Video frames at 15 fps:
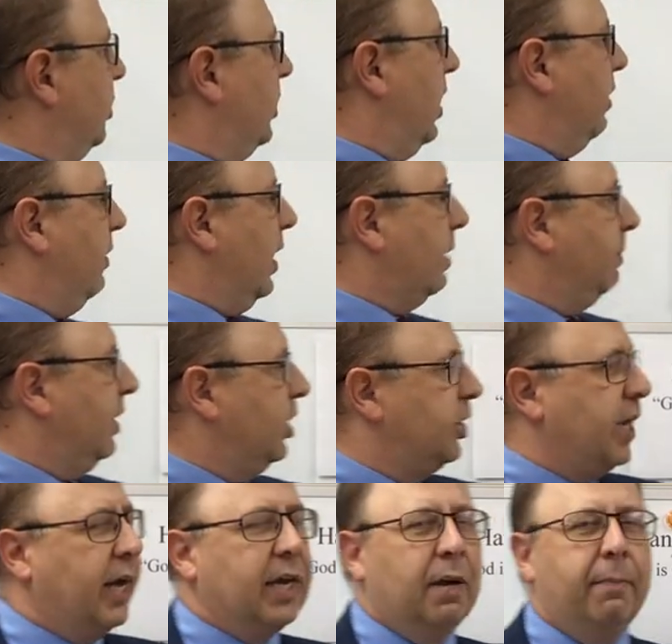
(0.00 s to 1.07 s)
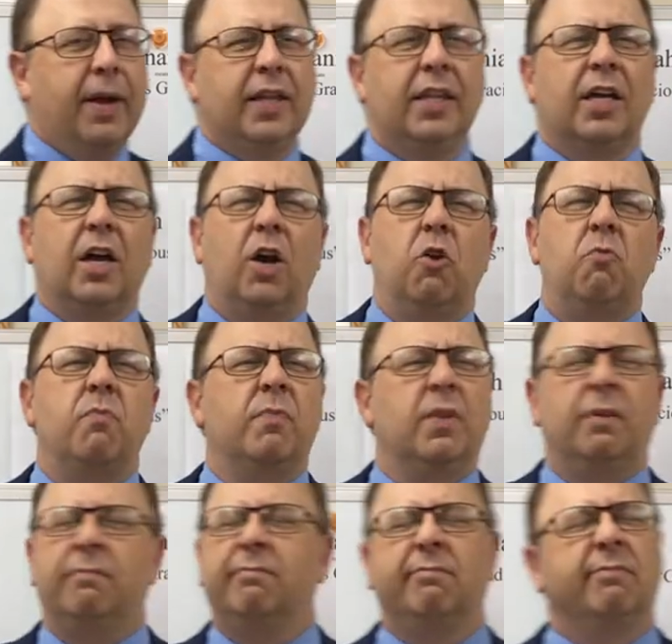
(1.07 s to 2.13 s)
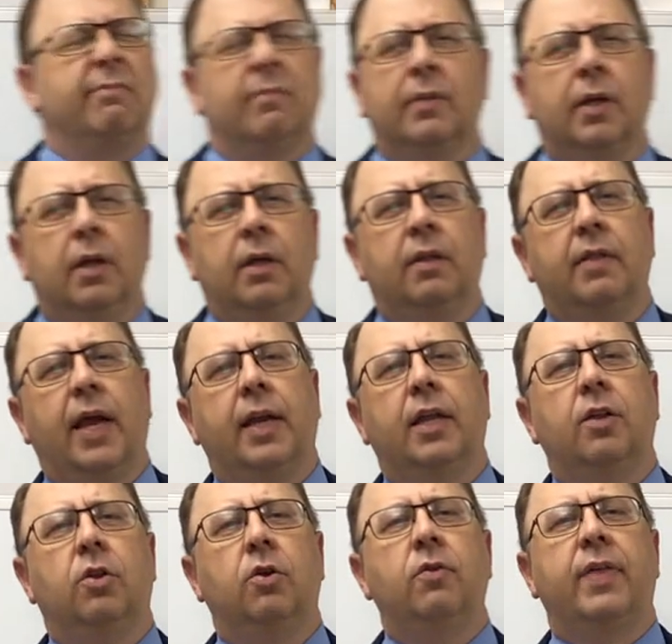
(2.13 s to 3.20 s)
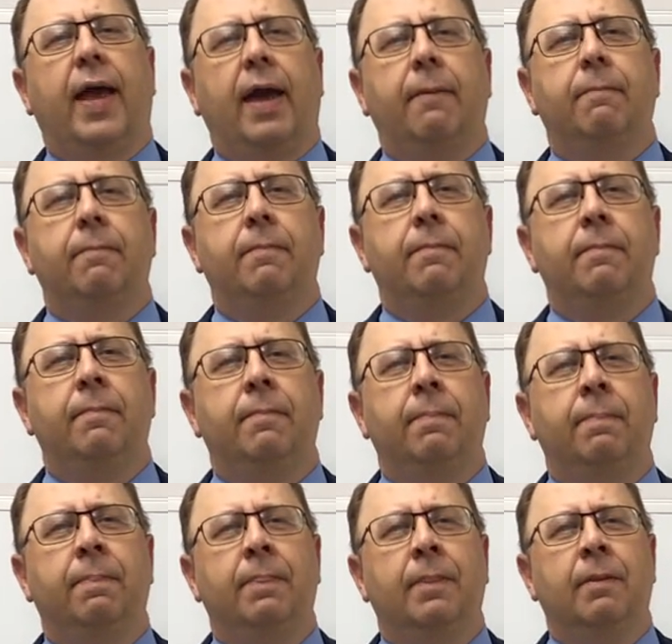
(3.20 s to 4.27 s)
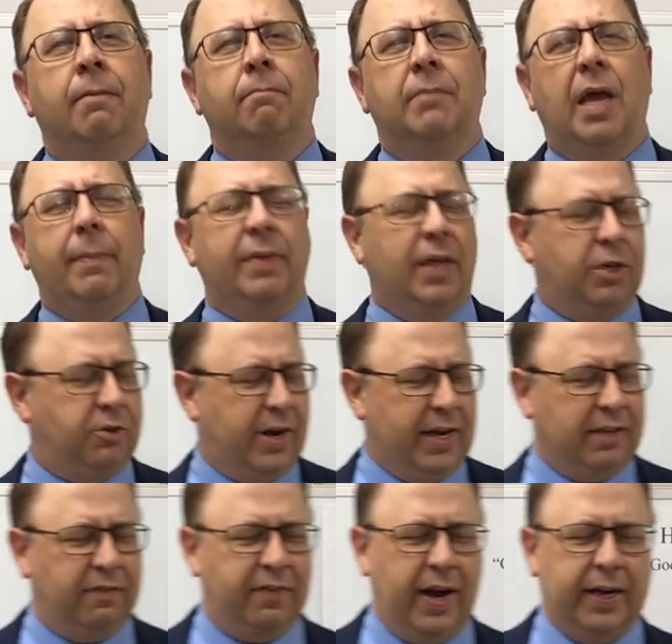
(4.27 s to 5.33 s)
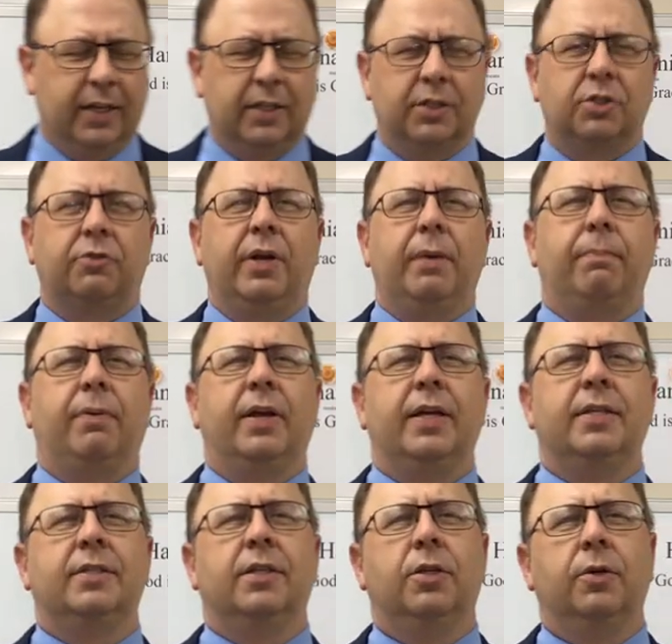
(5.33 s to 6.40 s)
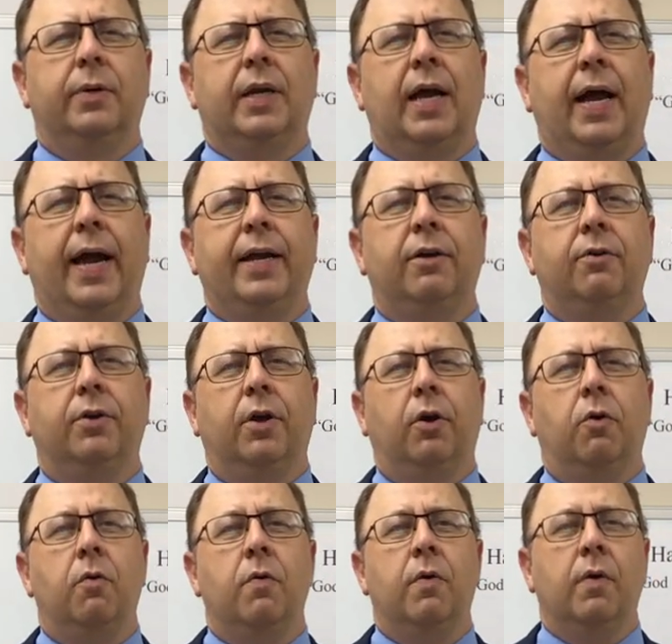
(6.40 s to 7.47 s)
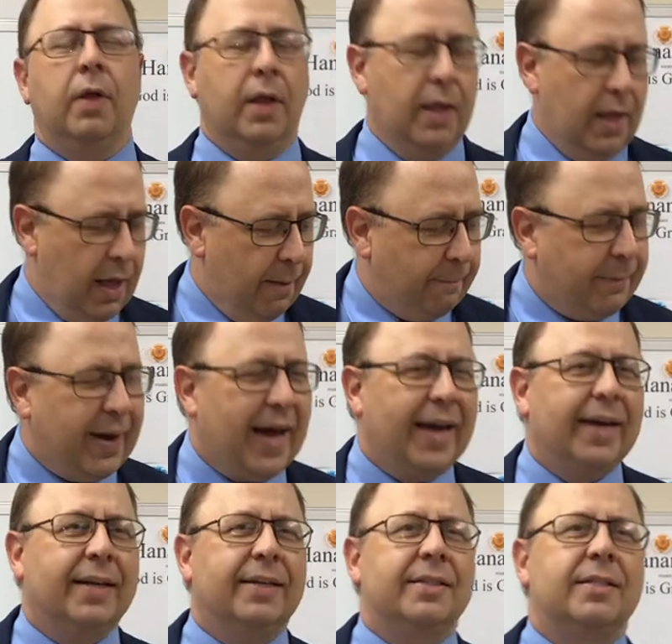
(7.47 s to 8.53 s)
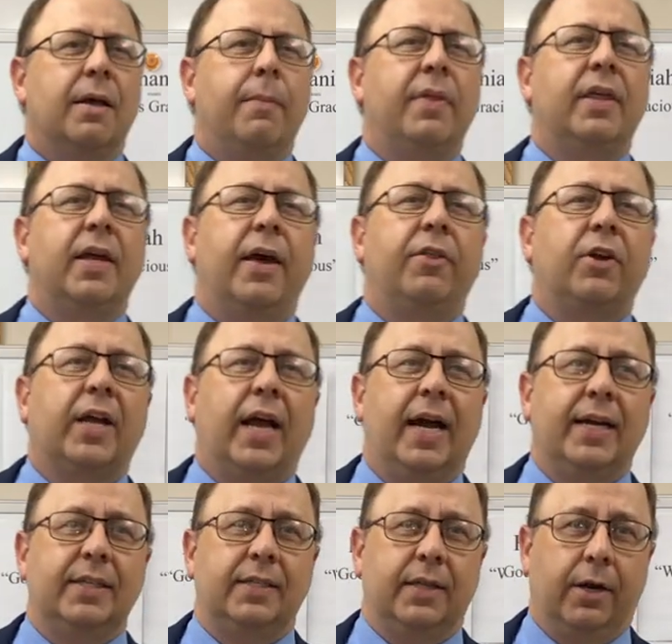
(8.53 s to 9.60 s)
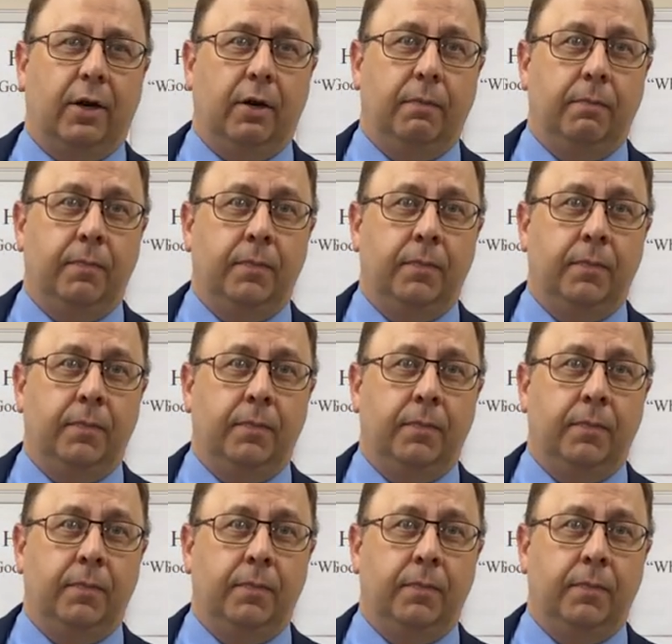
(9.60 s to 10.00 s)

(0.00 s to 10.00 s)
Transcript: Shadrach, Meshach, and Abednego, they didn't do that. Maybe they tried to find a discreet place to do it. I don't know. But some of the other guys there,